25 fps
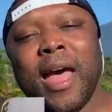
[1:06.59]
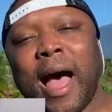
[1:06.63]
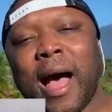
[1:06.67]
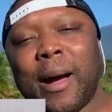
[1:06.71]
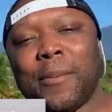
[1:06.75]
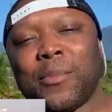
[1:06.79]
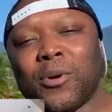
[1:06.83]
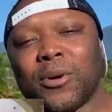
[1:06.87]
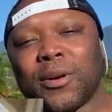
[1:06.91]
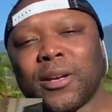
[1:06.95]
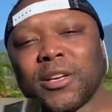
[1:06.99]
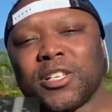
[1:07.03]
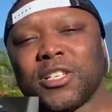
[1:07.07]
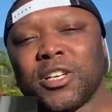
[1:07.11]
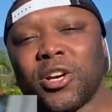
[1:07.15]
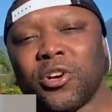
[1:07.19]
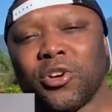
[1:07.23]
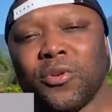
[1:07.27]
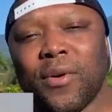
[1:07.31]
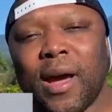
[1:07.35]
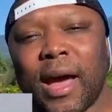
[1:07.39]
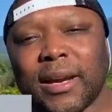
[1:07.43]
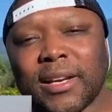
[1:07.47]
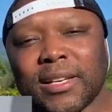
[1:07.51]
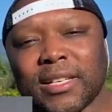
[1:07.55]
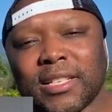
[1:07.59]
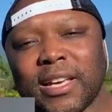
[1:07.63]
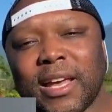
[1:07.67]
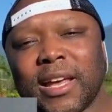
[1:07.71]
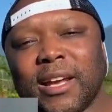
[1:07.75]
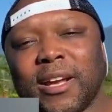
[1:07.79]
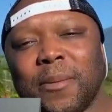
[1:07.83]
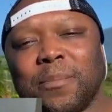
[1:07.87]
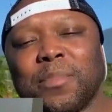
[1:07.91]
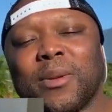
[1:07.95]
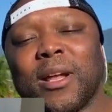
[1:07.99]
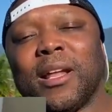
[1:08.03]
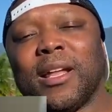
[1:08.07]
I'm going to show you how to
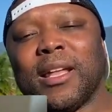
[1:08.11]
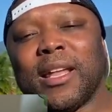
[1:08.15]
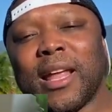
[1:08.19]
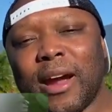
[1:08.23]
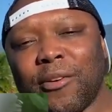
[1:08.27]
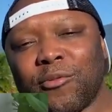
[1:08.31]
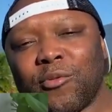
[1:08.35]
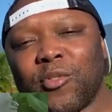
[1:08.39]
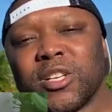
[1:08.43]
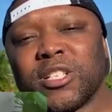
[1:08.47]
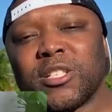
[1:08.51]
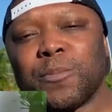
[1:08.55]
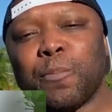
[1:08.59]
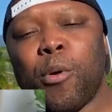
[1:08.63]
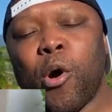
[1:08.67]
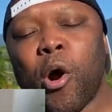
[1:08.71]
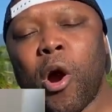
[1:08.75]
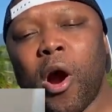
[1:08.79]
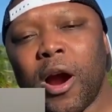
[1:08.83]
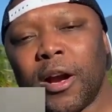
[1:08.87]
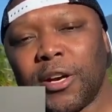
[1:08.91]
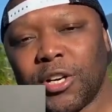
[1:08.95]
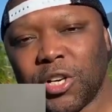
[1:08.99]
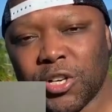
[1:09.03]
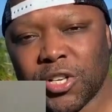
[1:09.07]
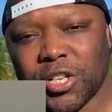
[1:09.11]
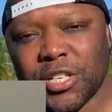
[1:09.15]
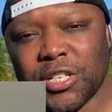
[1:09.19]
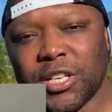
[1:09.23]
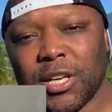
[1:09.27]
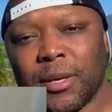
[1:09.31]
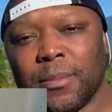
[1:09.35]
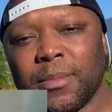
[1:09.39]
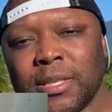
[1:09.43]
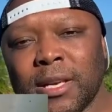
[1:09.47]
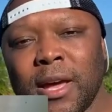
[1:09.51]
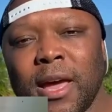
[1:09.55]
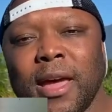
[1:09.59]
set up the leverage
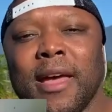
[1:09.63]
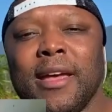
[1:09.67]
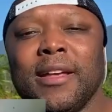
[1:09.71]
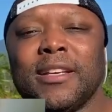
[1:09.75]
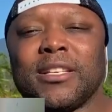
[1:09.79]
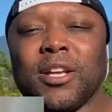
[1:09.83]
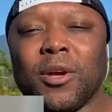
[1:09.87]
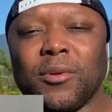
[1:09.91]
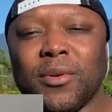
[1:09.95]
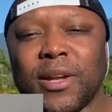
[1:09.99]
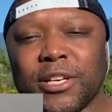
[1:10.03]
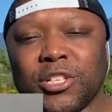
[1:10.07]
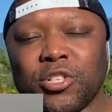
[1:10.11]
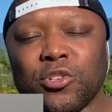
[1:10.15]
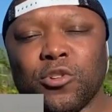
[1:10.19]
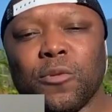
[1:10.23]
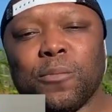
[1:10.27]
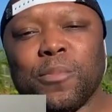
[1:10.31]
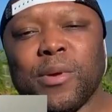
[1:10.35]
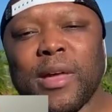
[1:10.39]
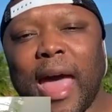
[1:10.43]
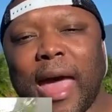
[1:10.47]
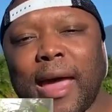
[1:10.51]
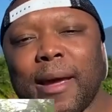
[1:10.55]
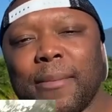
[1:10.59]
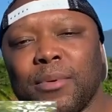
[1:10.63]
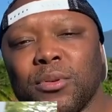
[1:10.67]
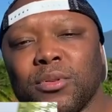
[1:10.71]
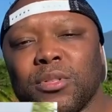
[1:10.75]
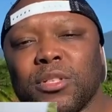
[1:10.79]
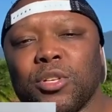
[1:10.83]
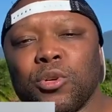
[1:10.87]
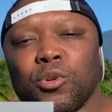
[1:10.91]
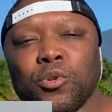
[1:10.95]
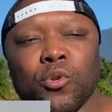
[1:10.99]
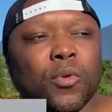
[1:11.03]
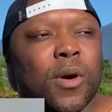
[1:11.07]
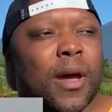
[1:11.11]
partnerships so that you'll be able
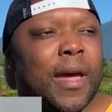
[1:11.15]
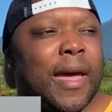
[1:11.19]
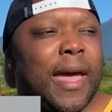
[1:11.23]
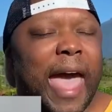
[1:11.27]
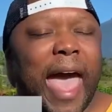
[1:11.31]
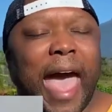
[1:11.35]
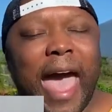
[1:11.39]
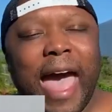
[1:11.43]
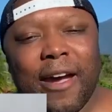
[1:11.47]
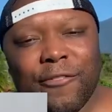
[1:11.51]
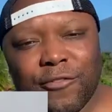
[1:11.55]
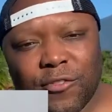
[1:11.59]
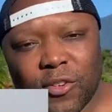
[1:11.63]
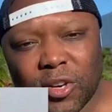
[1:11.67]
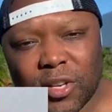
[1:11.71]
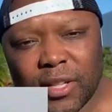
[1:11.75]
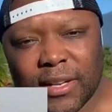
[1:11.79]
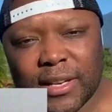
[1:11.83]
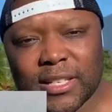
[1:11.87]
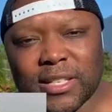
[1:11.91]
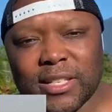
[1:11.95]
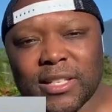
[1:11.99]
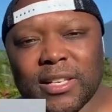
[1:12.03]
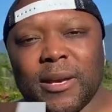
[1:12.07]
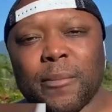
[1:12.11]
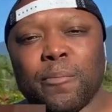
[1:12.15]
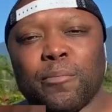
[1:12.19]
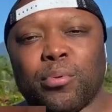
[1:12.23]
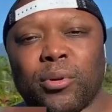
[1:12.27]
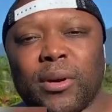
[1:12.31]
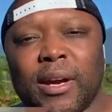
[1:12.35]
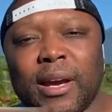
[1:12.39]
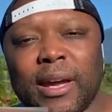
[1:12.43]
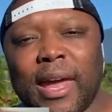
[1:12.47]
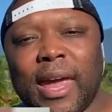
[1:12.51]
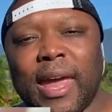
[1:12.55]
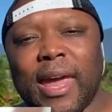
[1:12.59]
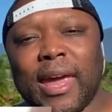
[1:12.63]
to effortlessly
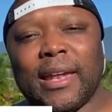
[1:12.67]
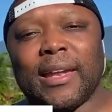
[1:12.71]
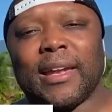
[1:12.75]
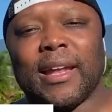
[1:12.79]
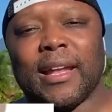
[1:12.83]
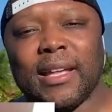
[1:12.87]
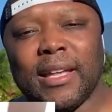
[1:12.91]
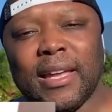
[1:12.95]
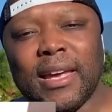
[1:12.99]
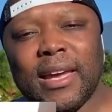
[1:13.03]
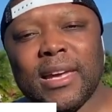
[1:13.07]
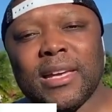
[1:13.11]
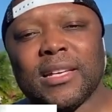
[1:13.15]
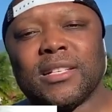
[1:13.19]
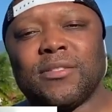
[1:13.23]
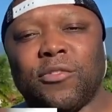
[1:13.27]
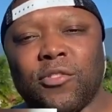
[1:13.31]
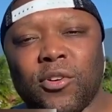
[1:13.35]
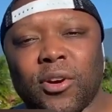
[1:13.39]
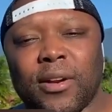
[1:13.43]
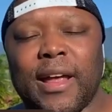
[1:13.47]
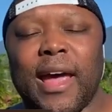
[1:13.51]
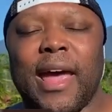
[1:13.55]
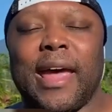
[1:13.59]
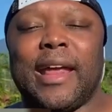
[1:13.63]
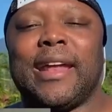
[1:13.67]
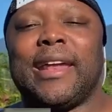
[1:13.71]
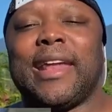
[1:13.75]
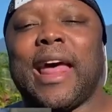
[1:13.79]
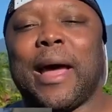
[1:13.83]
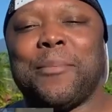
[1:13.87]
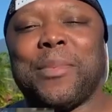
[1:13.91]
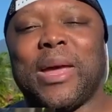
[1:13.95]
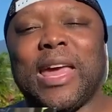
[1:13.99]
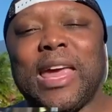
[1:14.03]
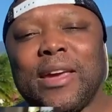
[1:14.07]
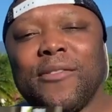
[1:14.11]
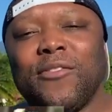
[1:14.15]
bring in the leads for that. And
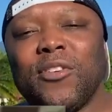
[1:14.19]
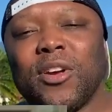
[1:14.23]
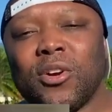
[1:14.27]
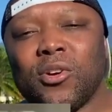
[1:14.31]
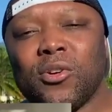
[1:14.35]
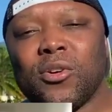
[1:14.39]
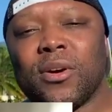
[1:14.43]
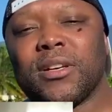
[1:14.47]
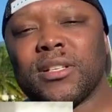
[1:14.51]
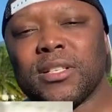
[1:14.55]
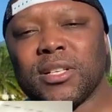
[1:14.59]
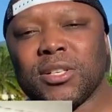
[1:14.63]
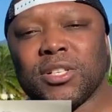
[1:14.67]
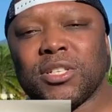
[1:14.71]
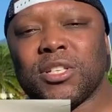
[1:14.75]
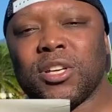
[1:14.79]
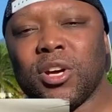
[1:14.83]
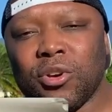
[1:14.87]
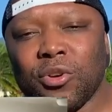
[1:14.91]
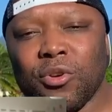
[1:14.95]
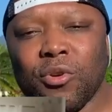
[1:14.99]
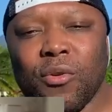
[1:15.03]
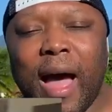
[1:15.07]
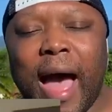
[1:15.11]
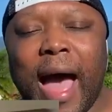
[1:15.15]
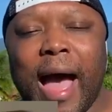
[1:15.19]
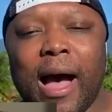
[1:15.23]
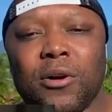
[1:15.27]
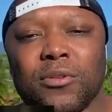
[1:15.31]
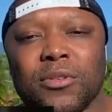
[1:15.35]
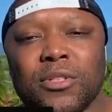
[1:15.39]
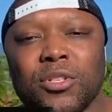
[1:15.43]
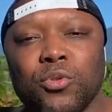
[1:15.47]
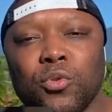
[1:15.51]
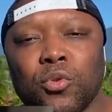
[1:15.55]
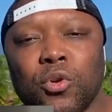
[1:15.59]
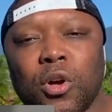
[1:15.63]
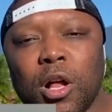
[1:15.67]
I'm even going to show you how
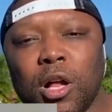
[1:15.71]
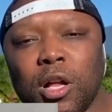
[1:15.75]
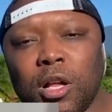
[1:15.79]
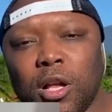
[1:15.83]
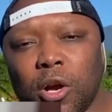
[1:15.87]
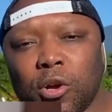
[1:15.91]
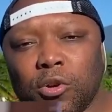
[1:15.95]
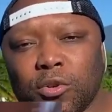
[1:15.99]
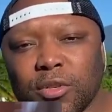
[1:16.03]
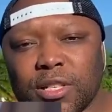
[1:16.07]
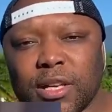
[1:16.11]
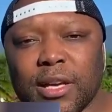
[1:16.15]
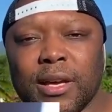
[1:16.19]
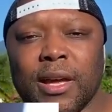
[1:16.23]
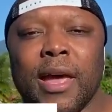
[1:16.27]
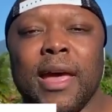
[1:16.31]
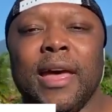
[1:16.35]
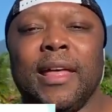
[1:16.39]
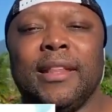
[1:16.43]
to close it.